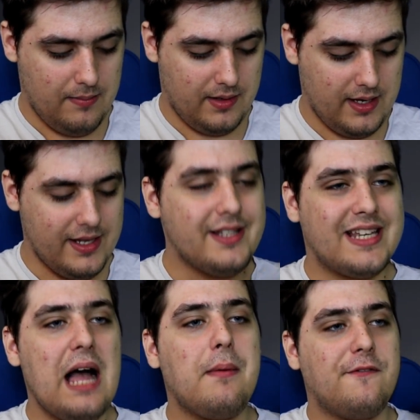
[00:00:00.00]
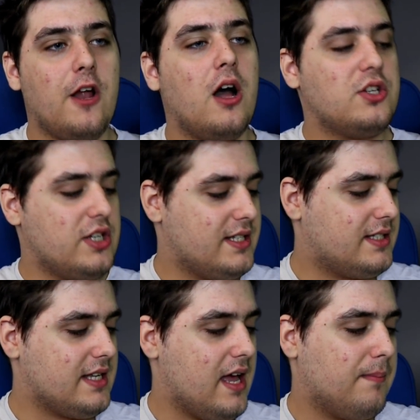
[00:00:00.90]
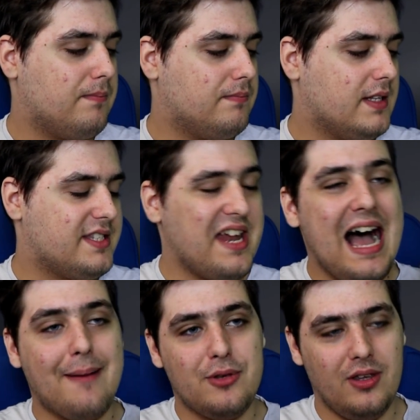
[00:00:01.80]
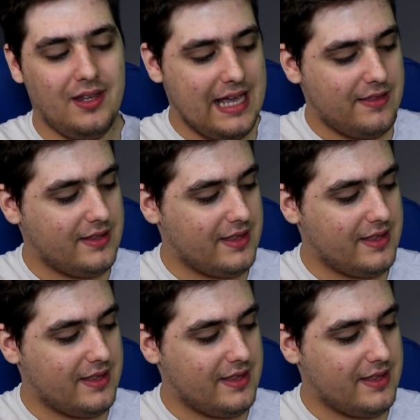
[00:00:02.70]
it's camouflage. It's um, it's an app you can get.